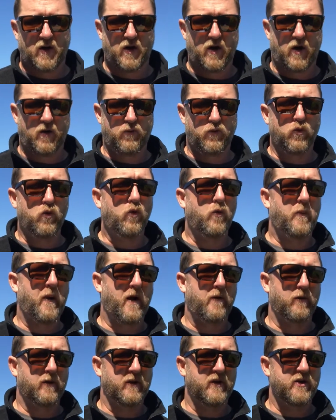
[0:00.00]
a rule by
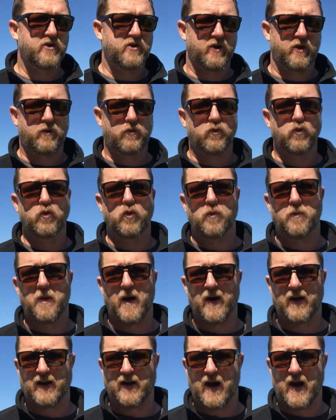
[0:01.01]
religion, a rule
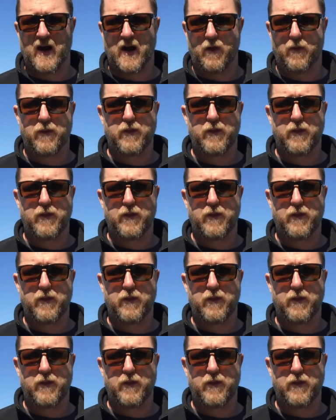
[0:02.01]
by God.